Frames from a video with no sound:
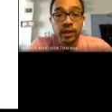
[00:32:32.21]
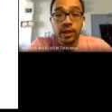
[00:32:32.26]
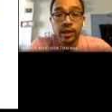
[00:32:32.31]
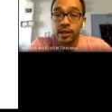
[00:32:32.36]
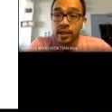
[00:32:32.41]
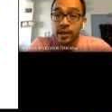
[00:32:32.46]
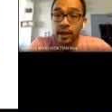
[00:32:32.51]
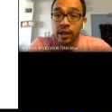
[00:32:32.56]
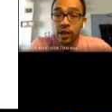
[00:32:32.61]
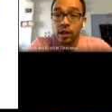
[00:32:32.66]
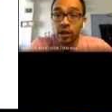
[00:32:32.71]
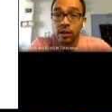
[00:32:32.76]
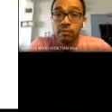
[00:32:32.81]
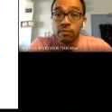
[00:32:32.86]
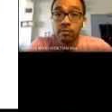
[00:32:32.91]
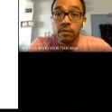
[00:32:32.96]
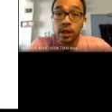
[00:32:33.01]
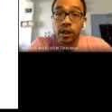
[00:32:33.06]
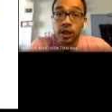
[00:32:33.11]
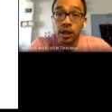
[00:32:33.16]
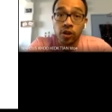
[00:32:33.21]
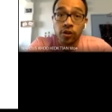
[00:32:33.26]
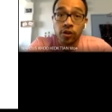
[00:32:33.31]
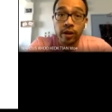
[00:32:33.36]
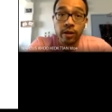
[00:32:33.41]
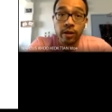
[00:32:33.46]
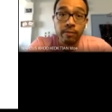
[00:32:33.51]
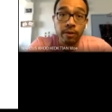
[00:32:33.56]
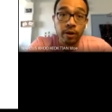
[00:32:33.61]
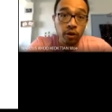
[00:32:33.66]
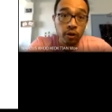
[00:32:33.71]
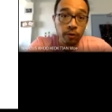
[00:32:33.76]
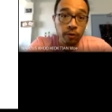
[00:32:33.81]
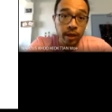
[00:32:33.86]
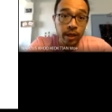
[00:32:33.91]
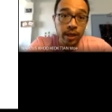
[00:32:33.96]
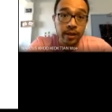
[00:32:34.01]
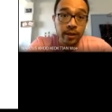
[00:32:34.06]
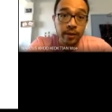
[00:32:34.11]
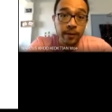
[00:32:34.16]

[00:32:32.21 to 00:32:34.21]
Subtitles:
this thing called a mercury barometer.